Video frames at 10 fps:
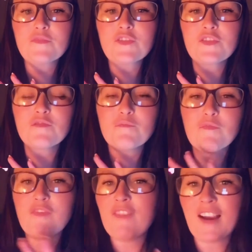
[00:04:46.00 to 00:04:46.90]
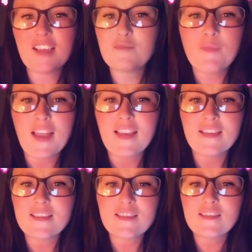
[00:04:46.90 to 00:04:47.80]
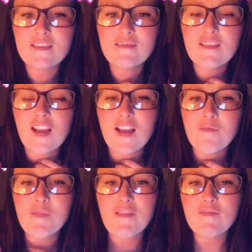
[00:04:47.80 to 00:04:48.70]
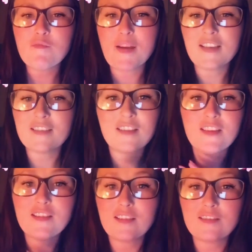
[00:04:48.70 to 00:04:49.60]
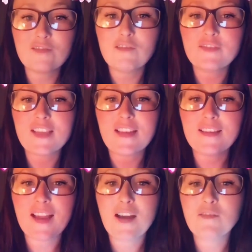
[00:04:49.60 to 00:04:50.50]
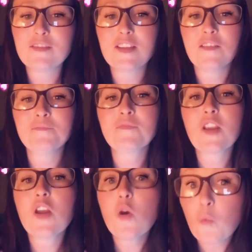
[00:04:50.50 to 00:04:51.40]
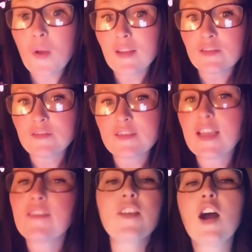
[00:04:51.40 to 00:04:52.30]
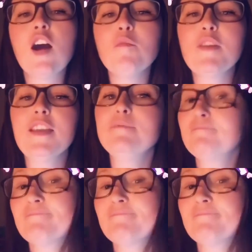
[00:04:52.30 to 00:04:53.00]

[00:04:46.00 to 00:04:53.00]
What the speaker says: just fact-based information that you can sort of send out. So well done, Save the Heartbeat.